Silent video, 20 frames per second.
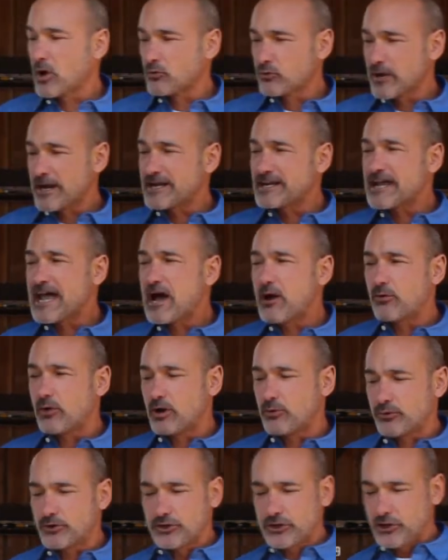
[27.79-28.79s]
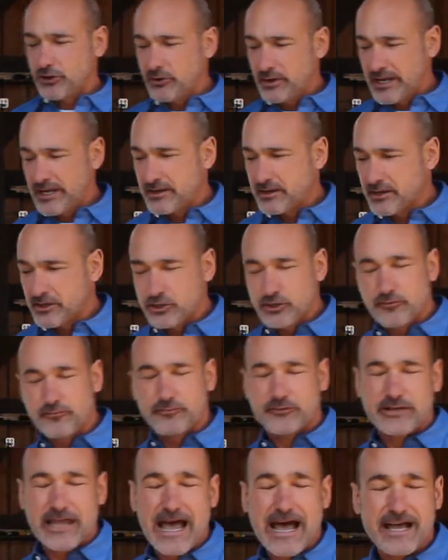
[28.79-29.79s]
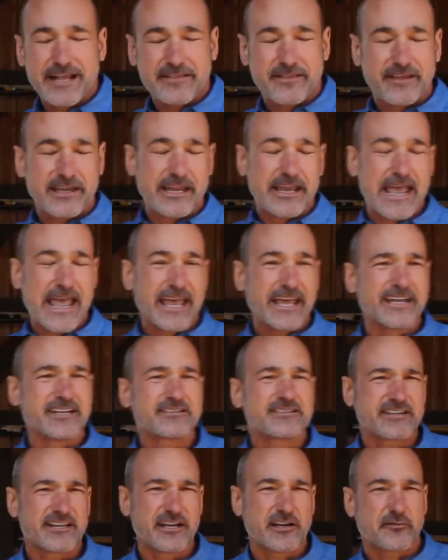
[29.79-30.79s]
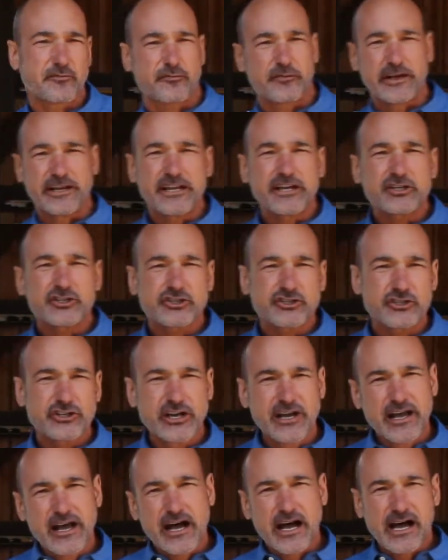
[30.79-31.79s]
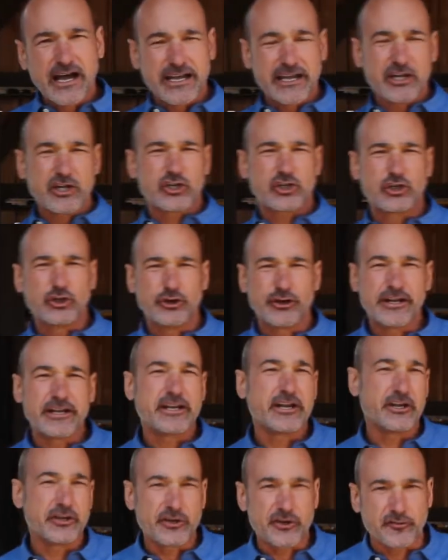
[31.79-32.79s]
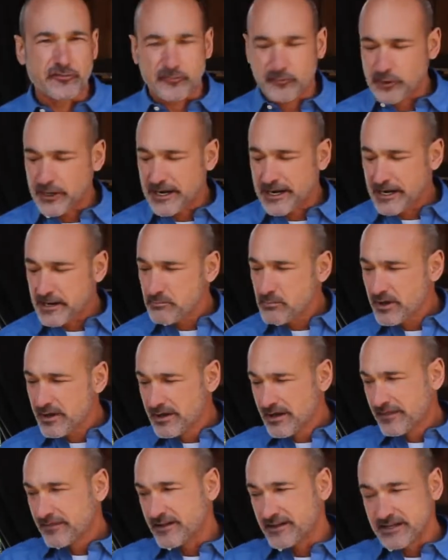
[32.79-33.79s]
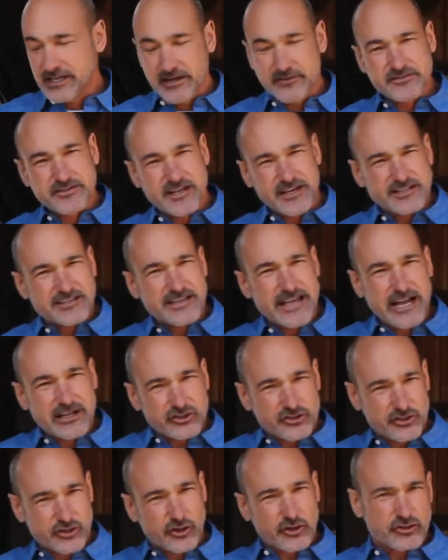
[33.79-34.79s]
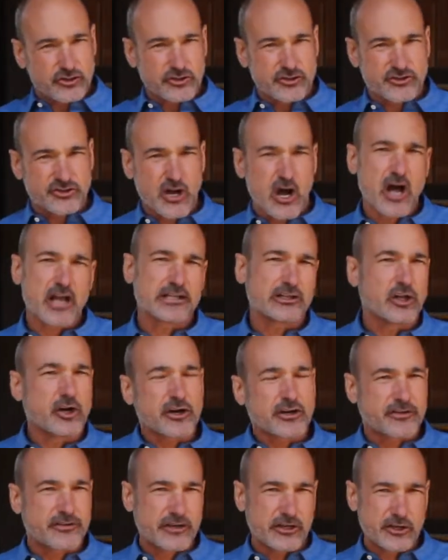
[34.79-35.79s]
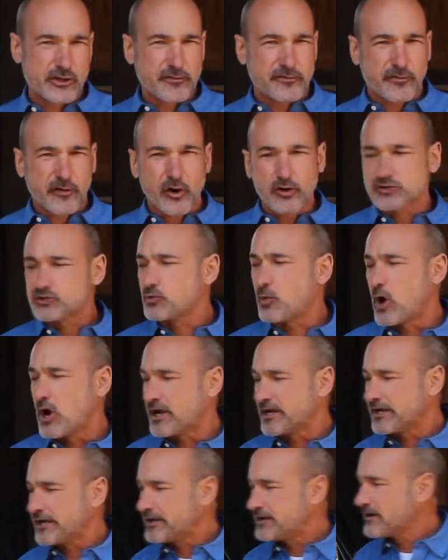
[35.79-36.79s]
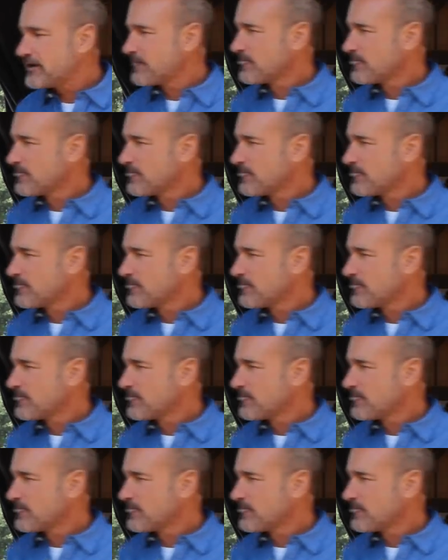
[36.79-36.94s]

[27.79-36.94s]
Right now what we're doing, you've had the antique finish included in your frame that gives us that circle sawn look that you folks wanted.